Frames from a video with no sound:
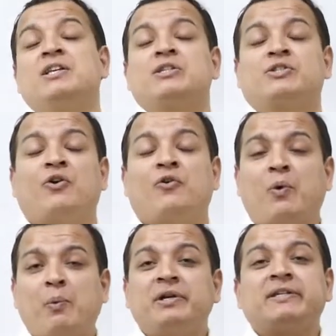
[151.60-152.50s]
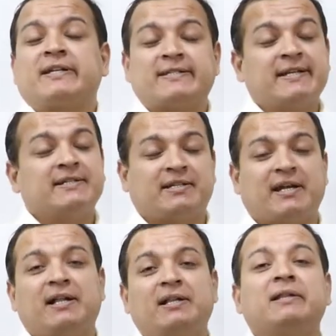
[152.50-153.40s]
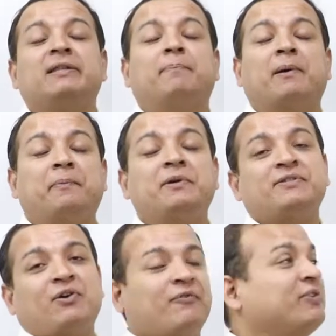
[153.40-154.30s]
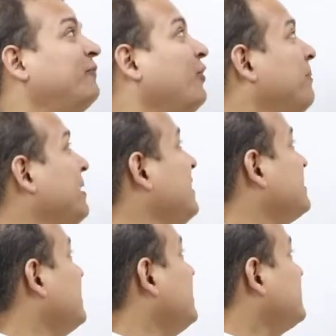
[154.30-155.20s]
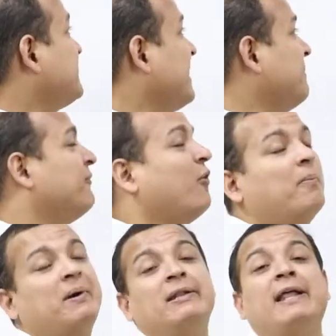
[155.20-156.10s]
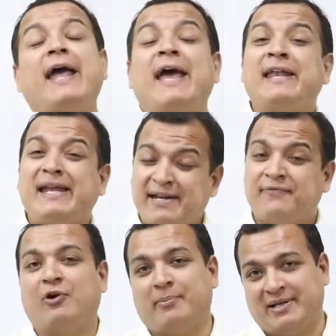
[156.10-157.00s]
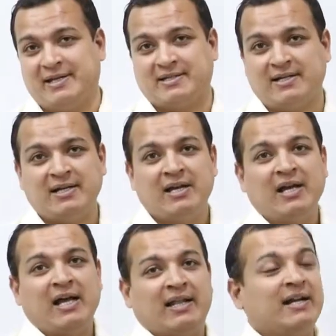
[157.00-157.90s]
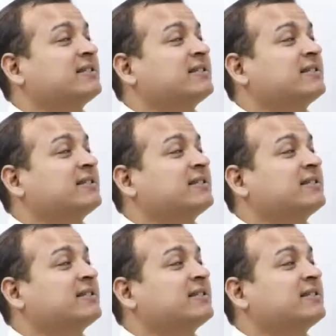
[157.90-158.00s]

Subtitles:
So we will discuss in detail the purpose of the formal letter, semi-formal and informal letter. Let's